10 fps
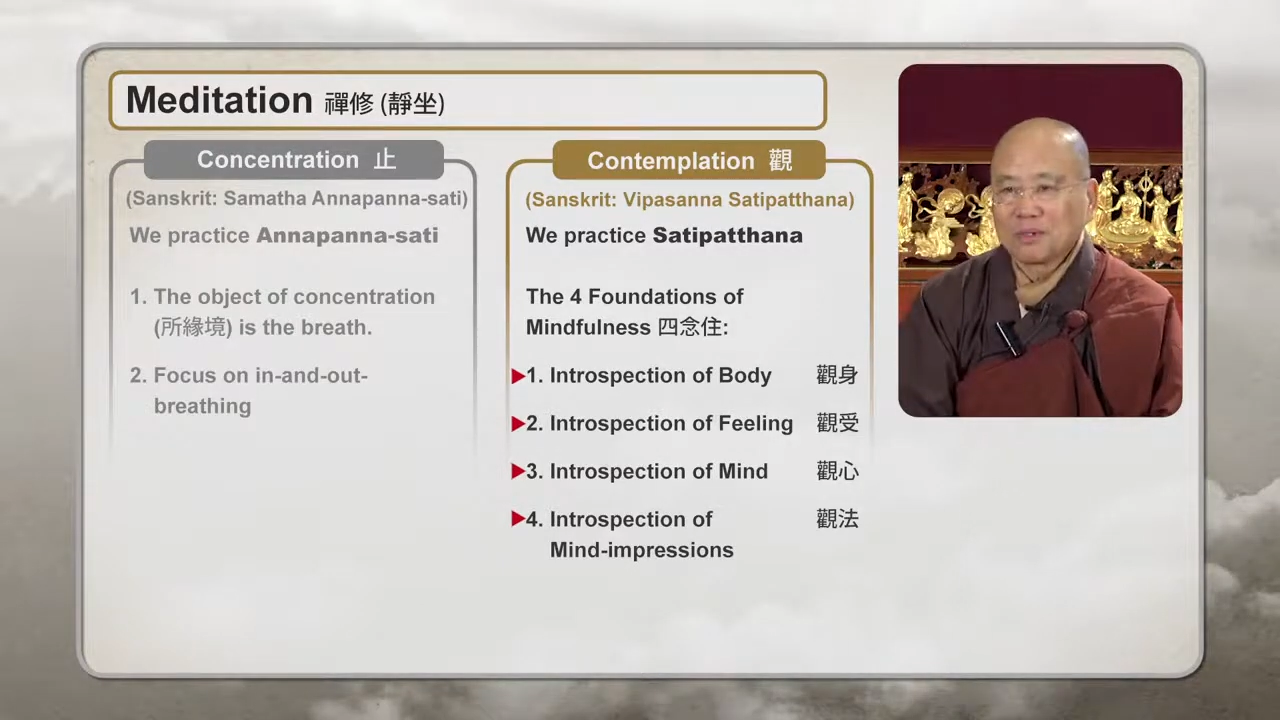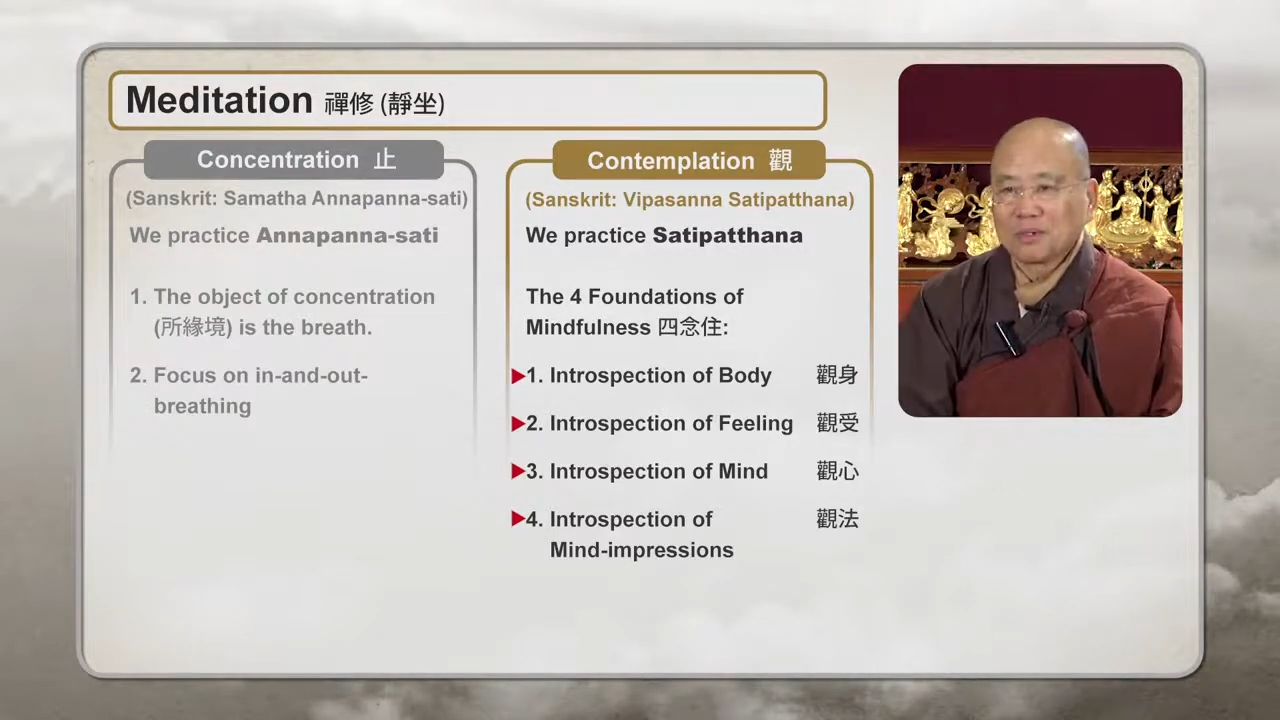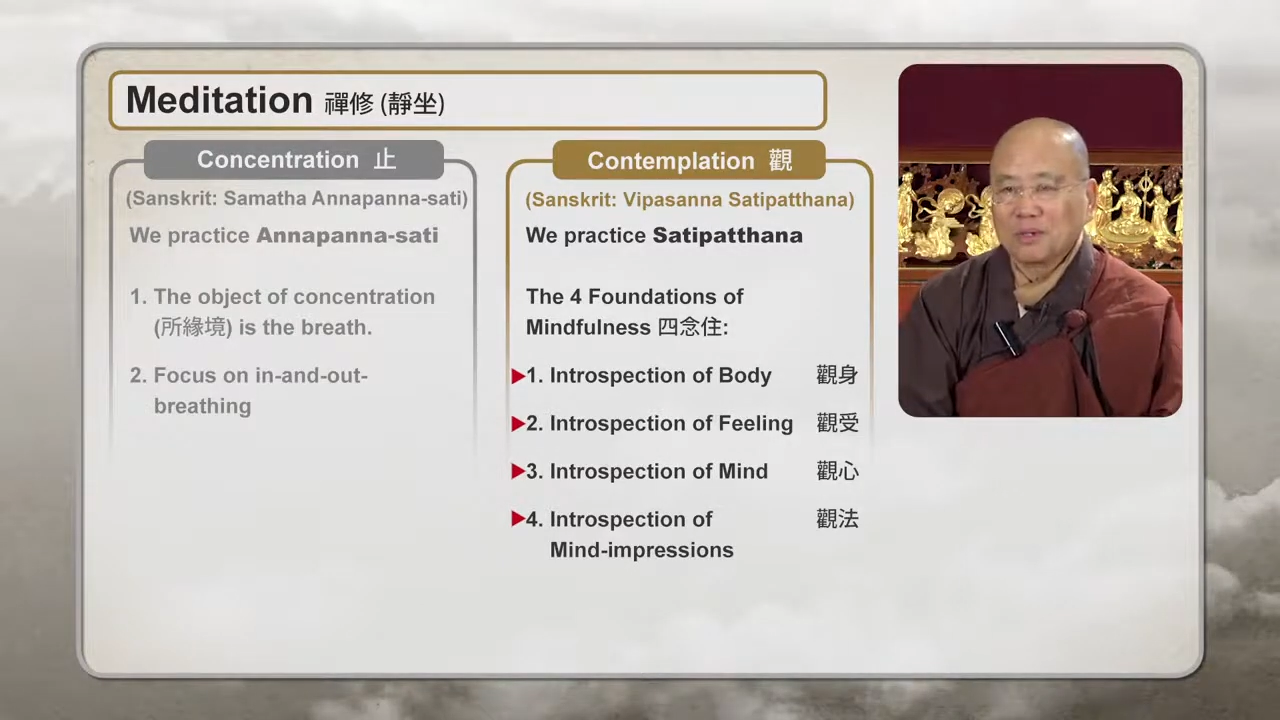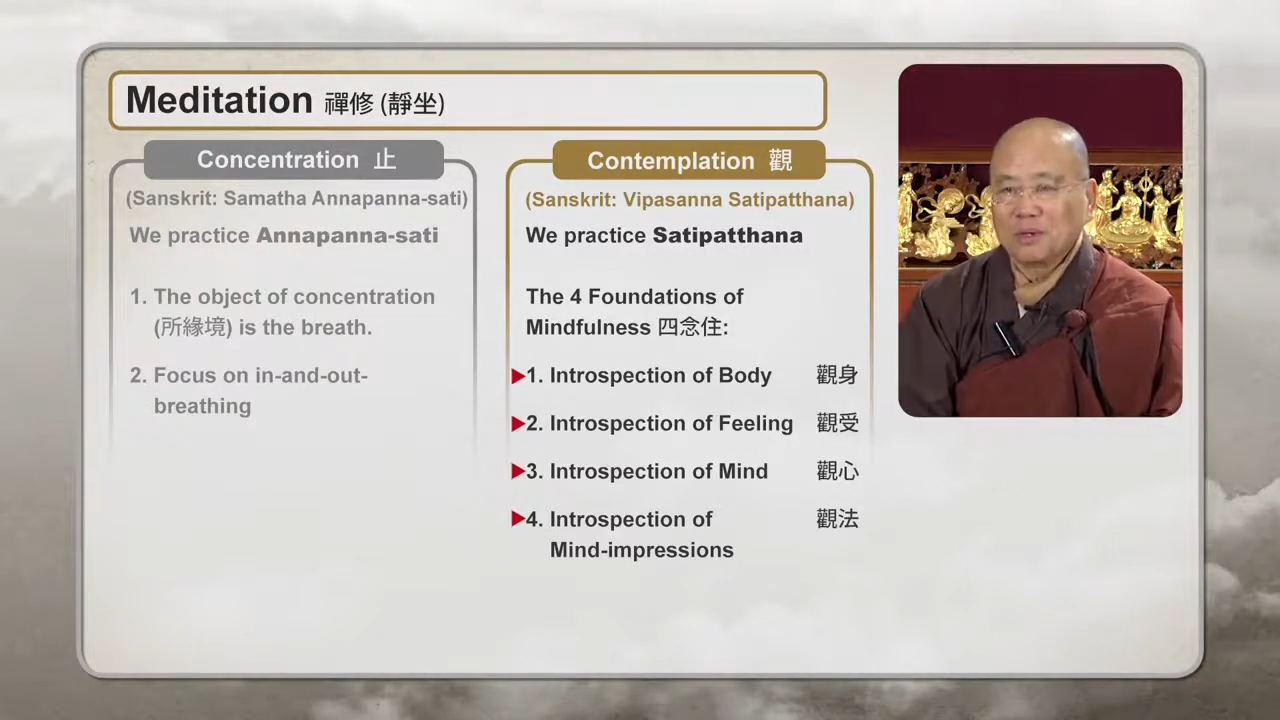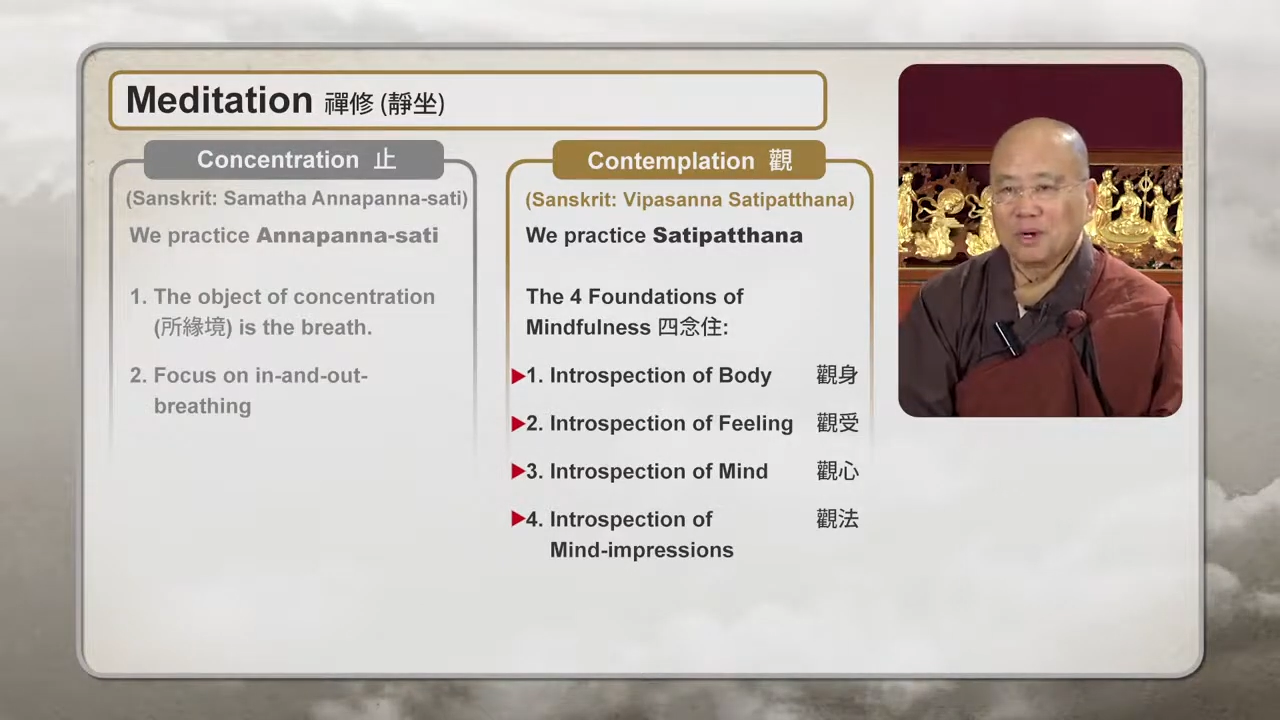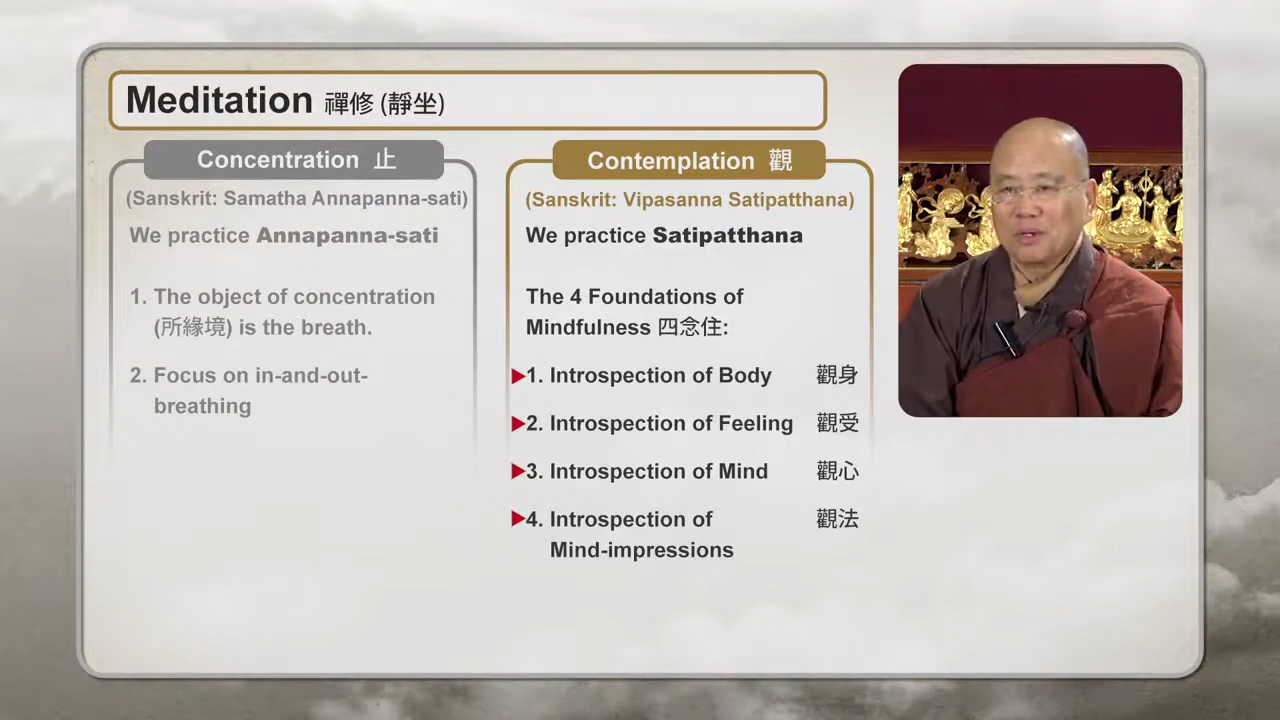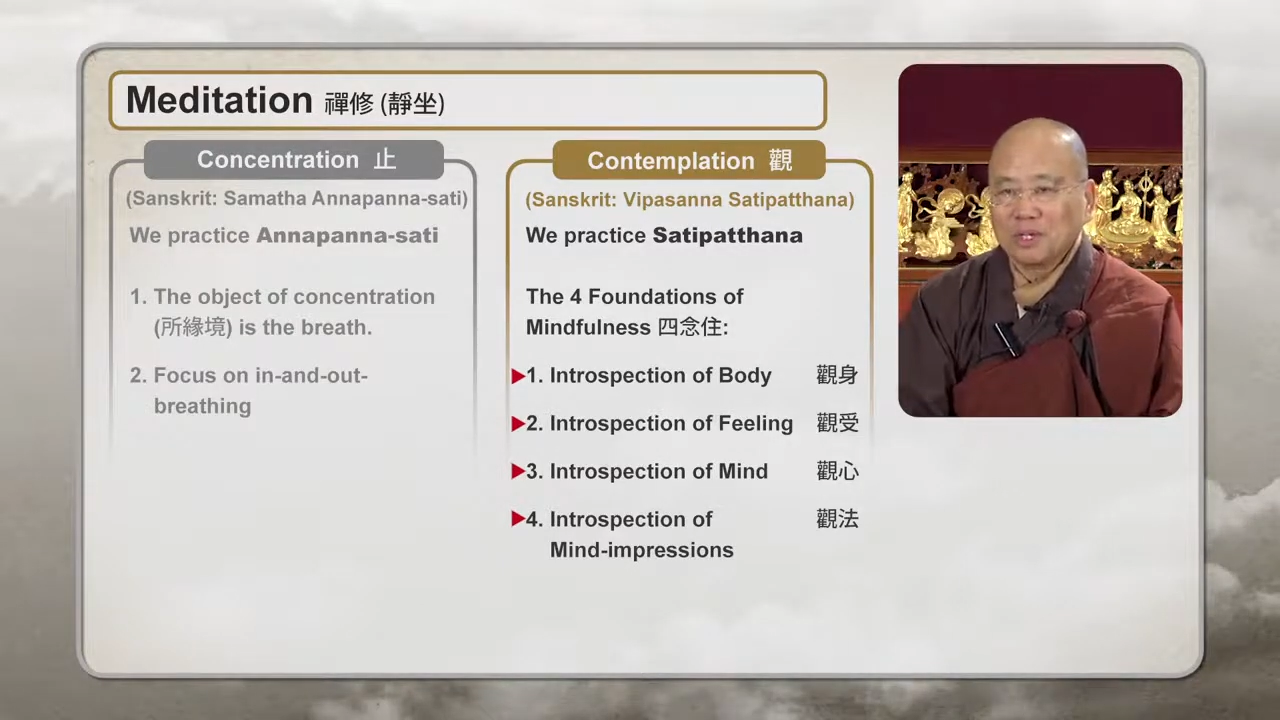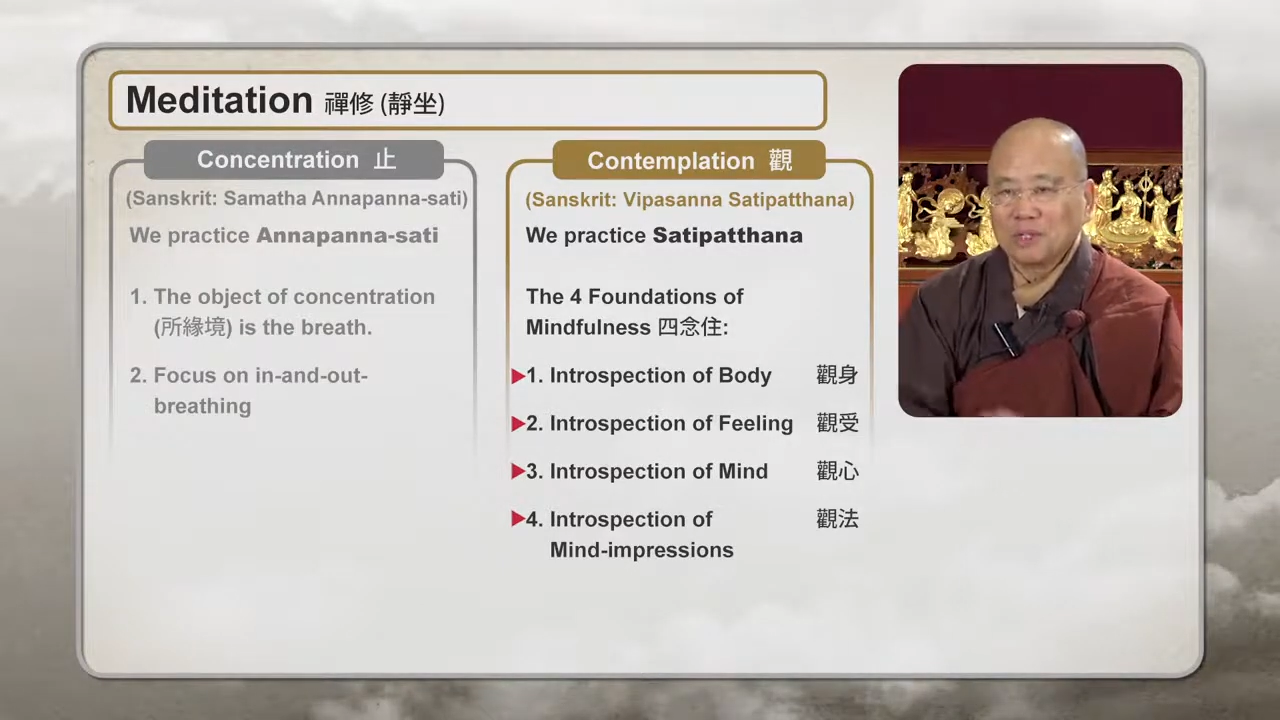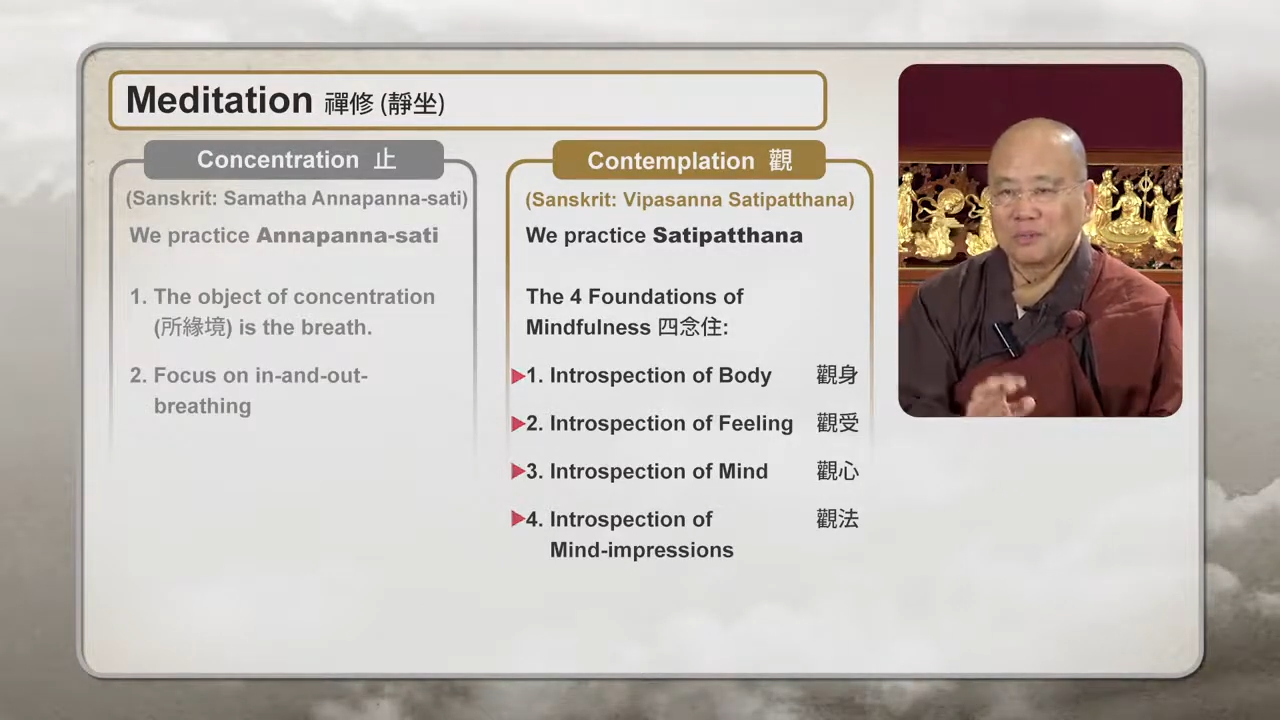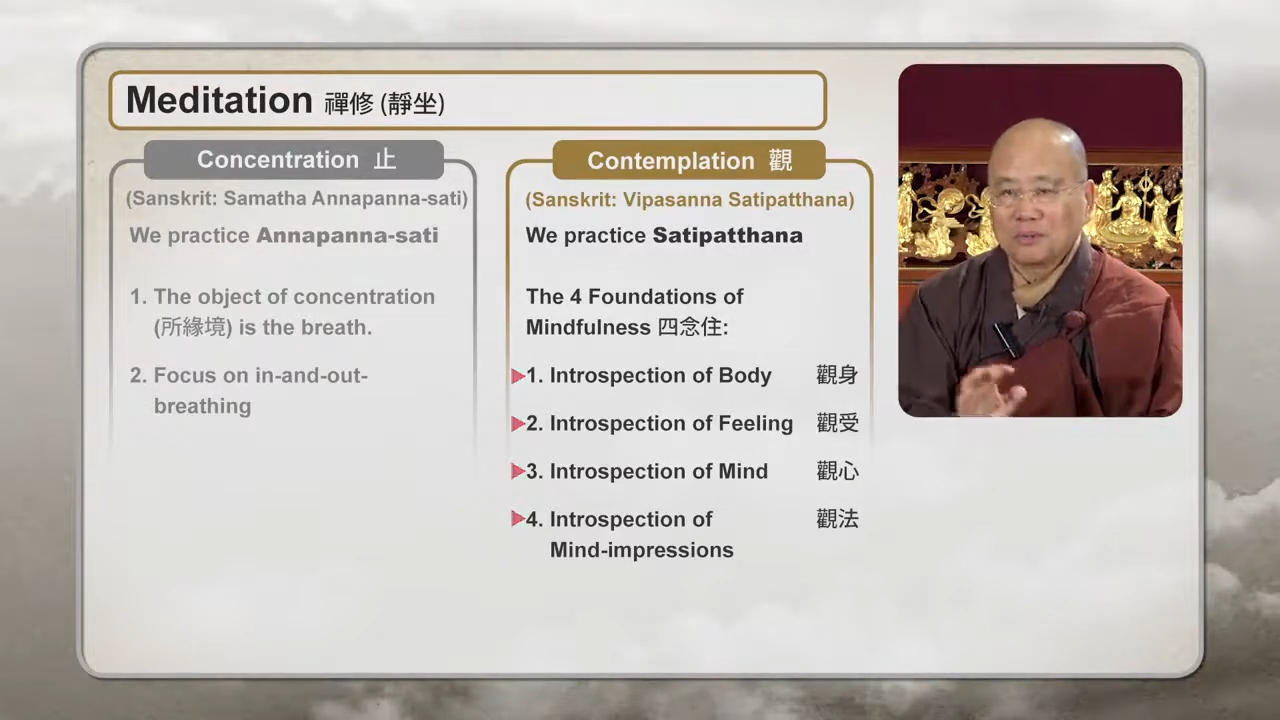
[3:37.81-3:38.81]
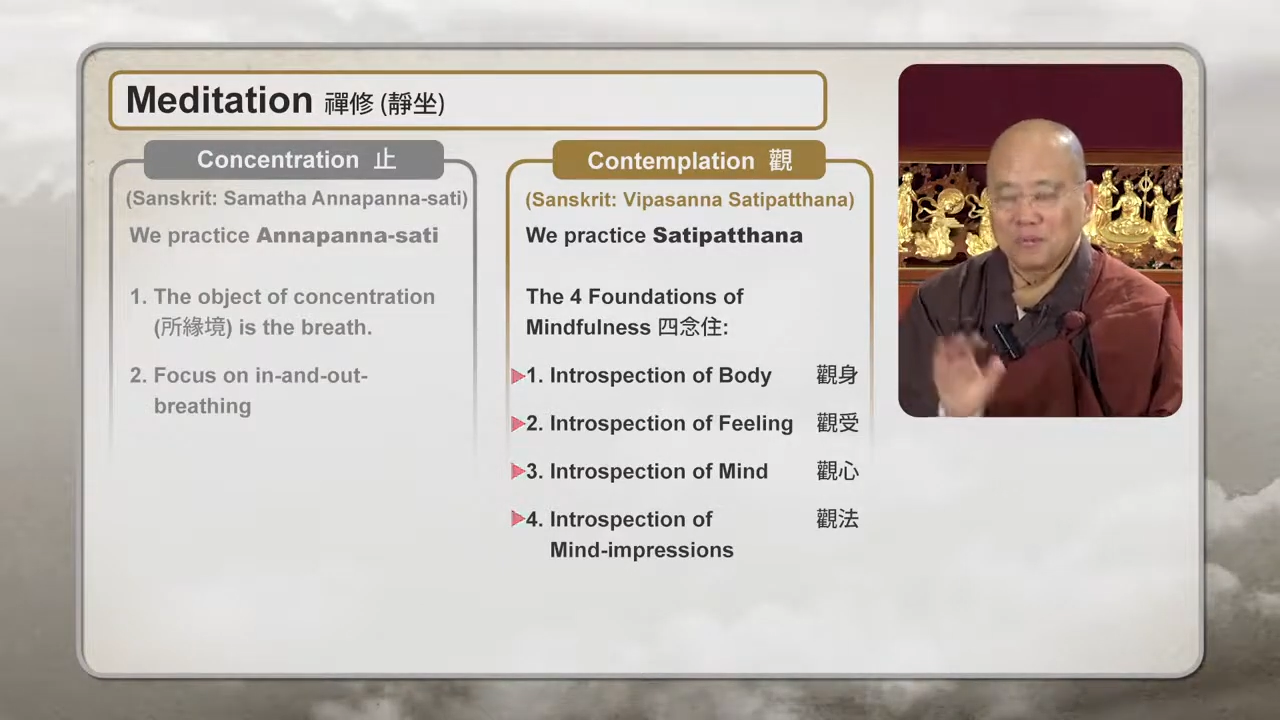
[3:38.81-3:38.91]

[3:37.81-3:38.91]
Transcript: So all this